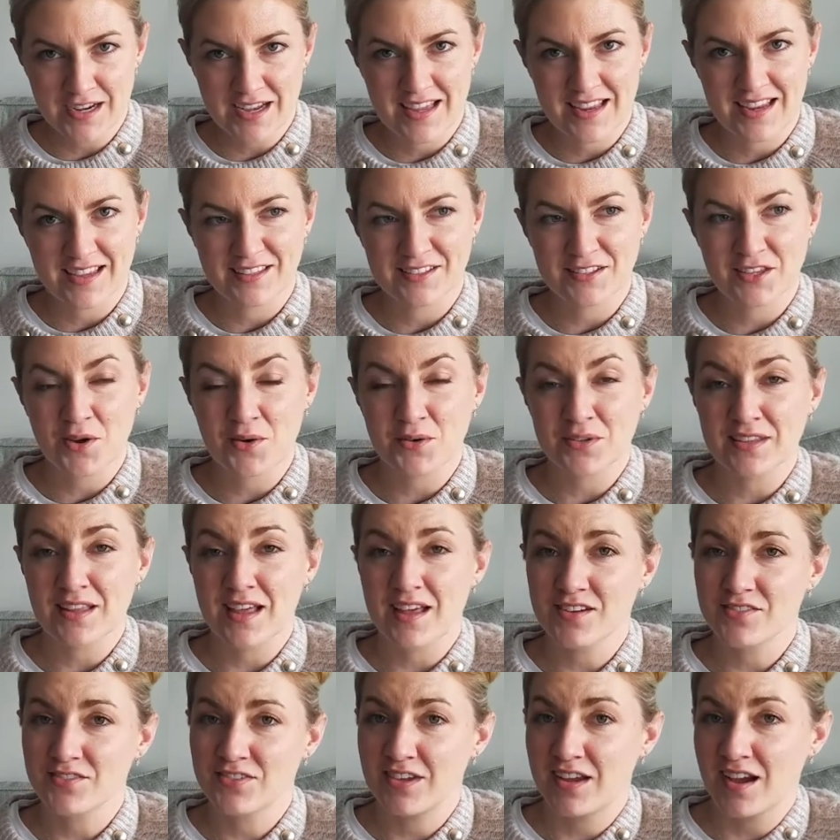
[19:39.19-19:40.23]
and I know a lot
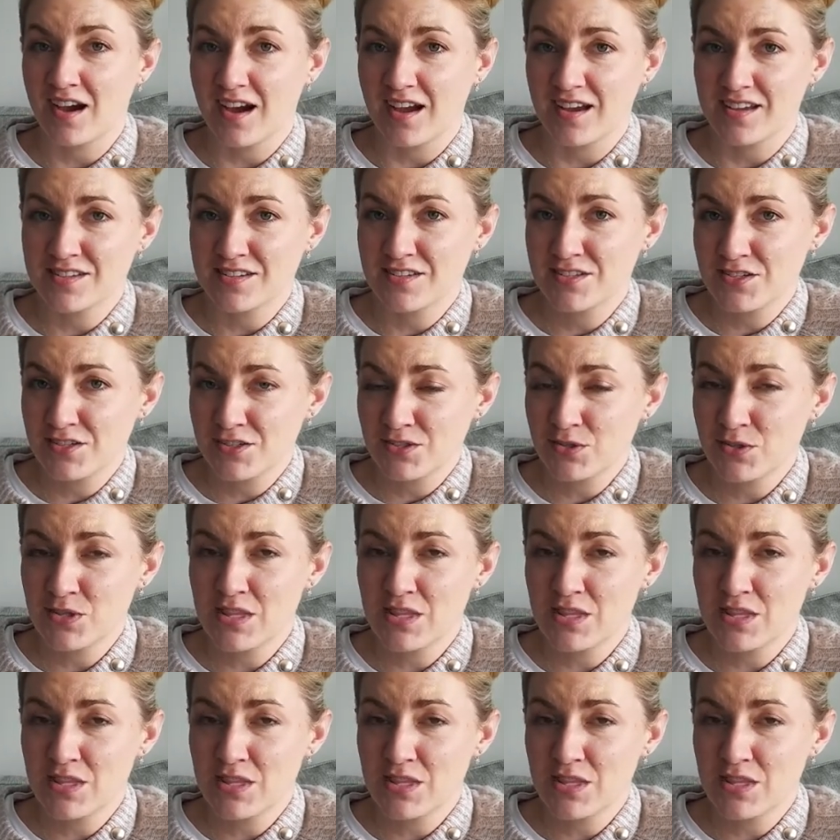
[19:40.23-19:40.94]
of guys do.